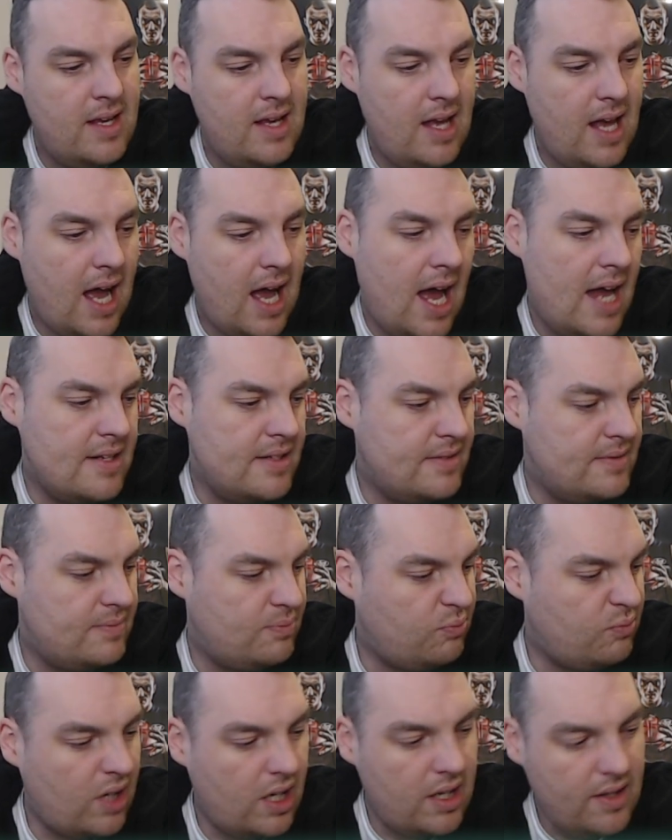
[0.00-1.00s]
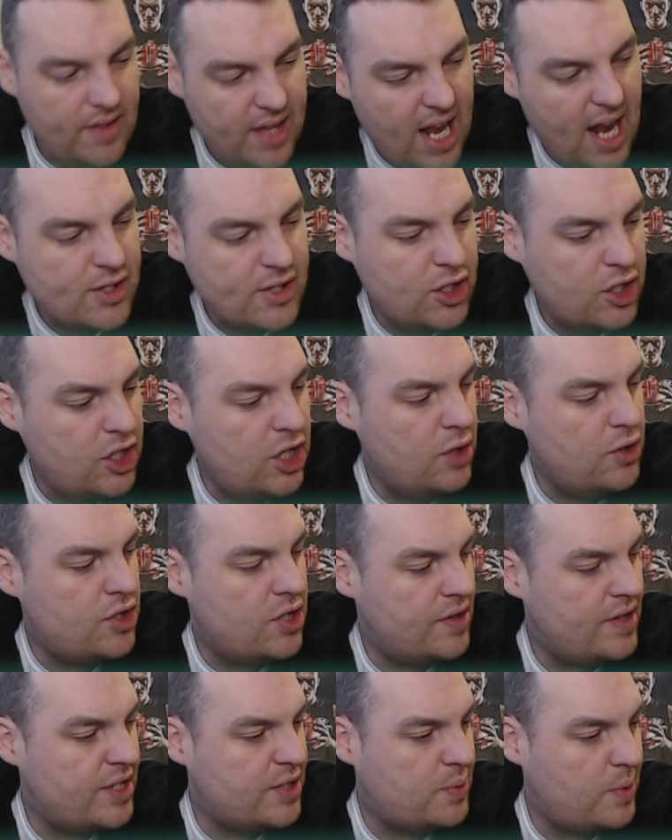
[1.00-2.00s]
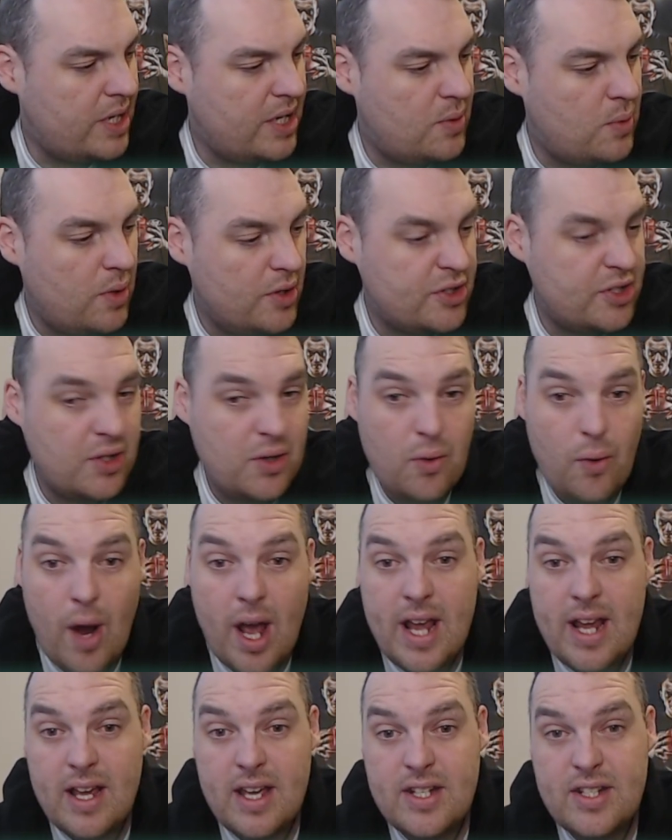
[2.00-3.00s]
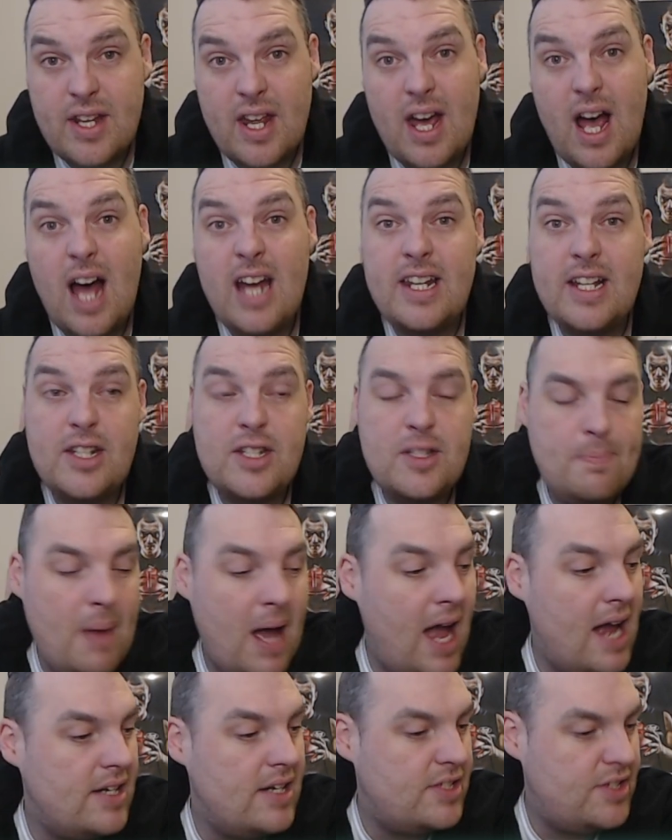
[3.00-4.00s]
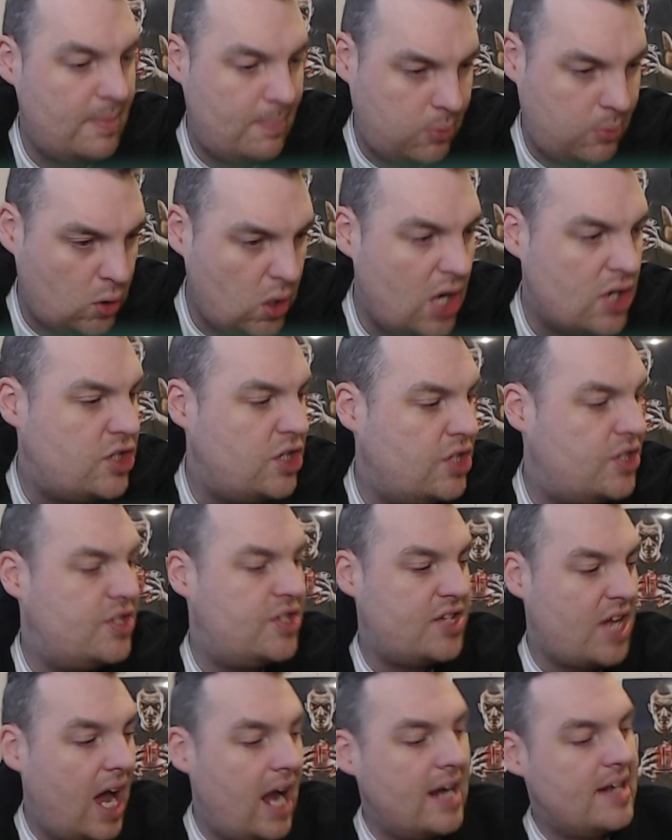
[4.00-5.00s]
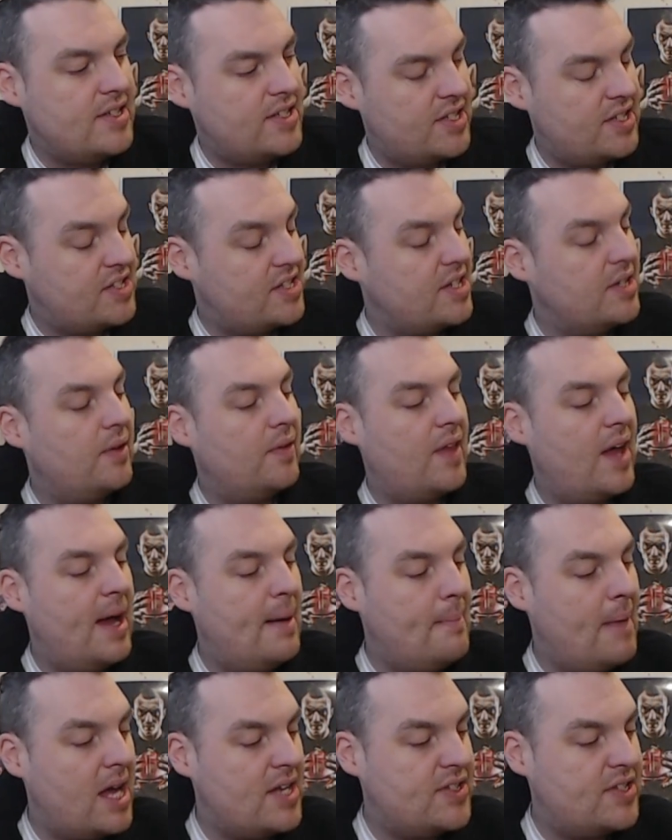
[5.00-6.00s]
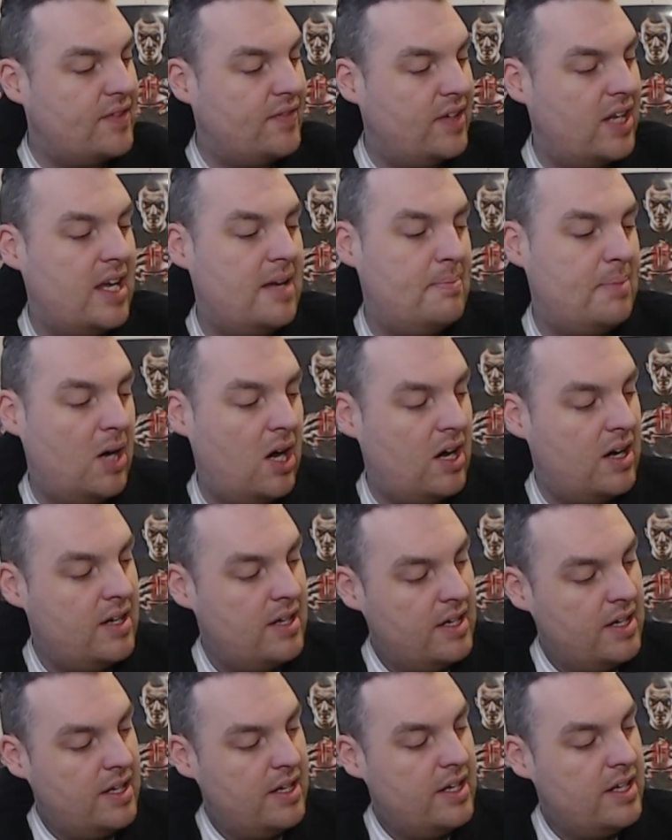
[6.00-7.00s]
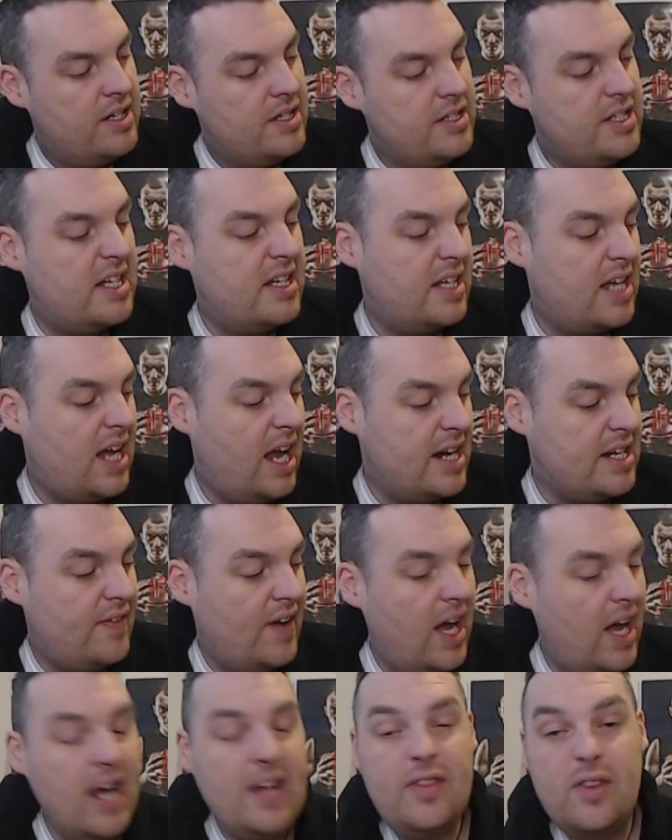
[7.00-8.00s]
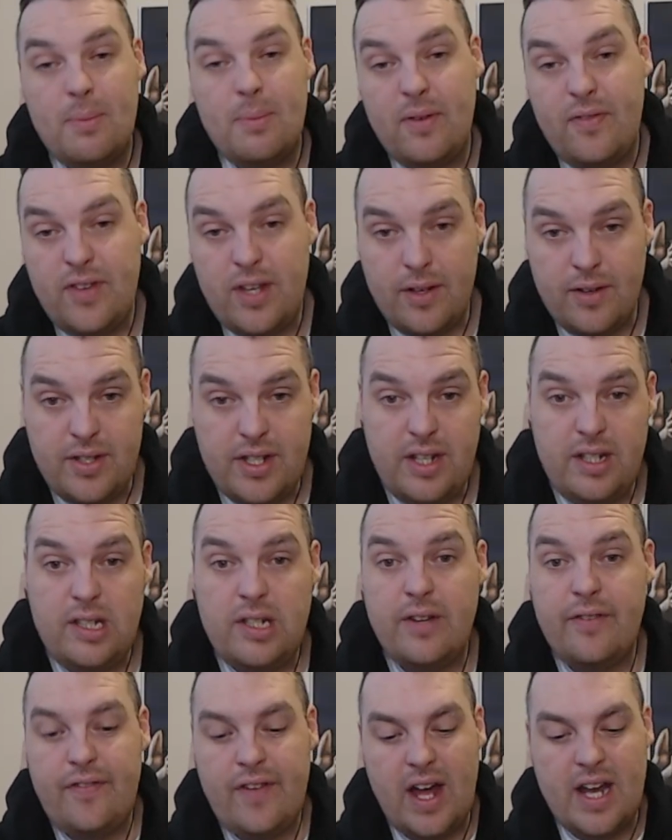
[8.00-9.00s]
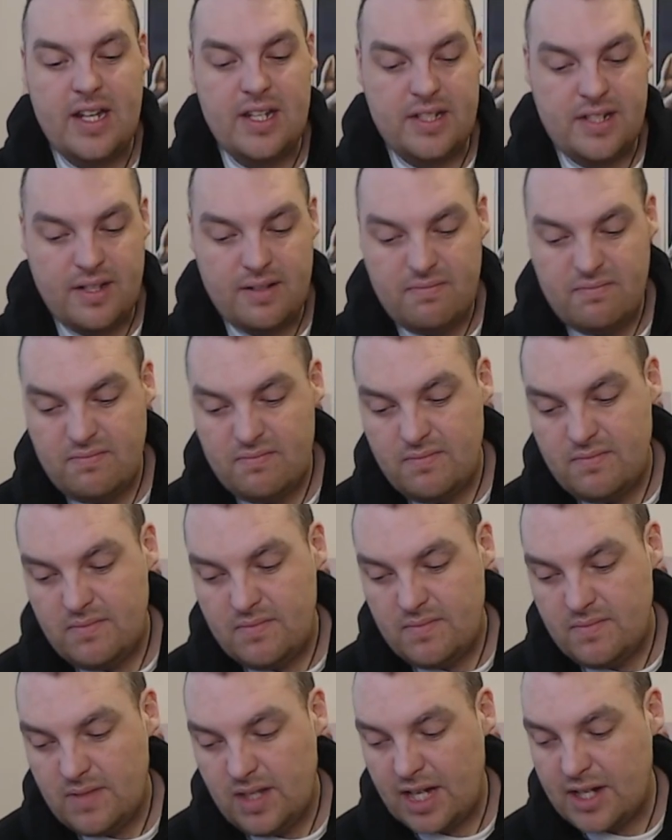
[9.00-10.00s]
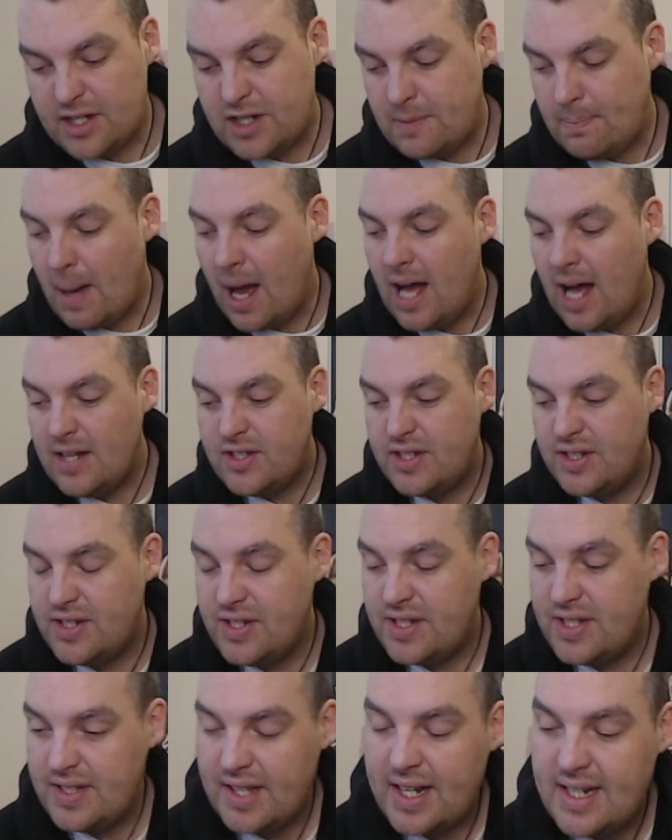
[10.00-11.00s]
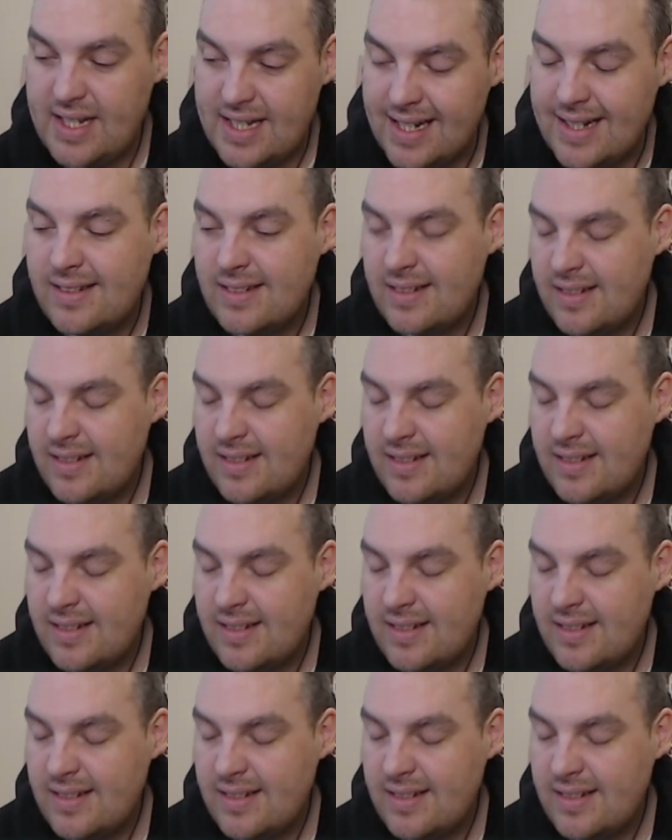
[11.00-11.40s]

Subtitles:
And the execution this week wasn't great as I'd expect. The pressure signs are still there massively. But you can kind of hide them if you defend. Like Spartans, and they did.